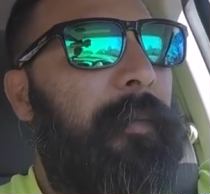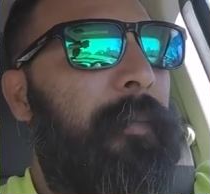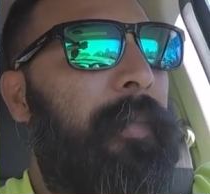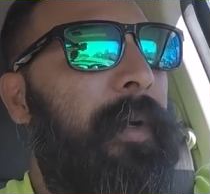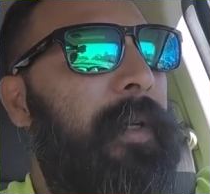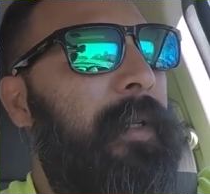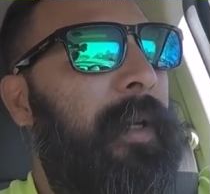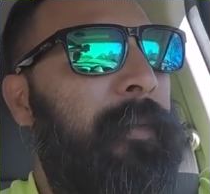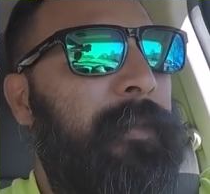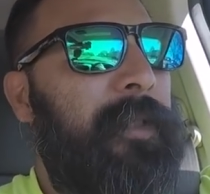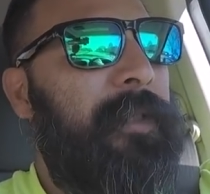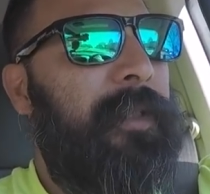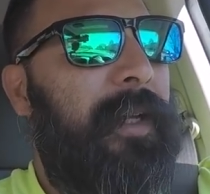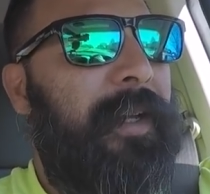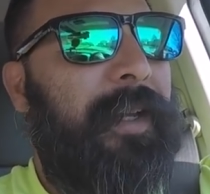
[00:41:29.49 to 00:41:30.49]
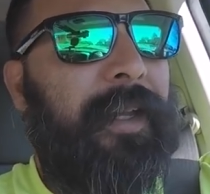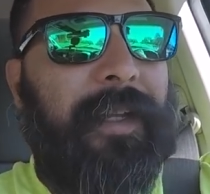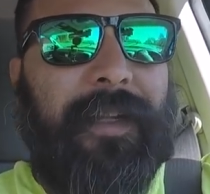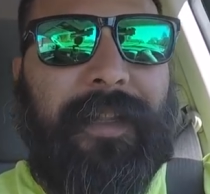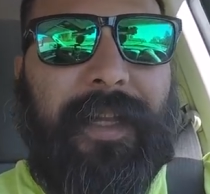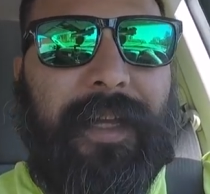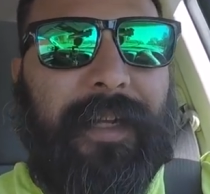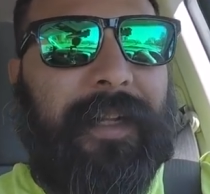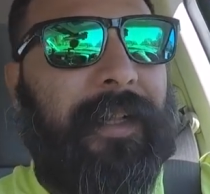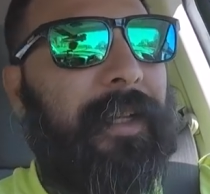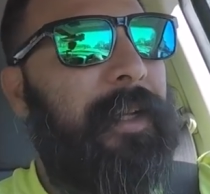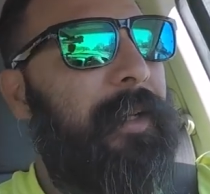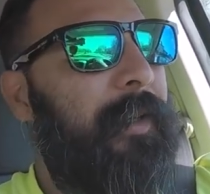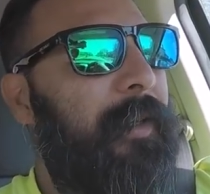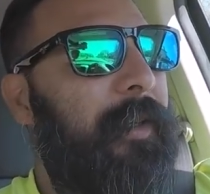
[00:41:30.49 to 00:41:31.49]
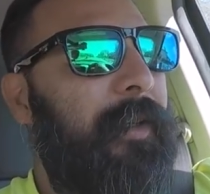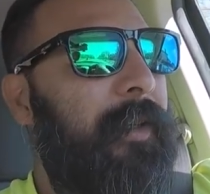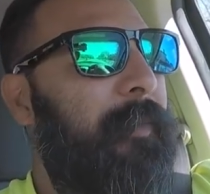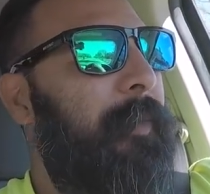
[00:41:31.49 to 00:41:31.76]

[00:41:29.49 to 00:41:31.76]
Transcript: but I'm just not getting that clean cut,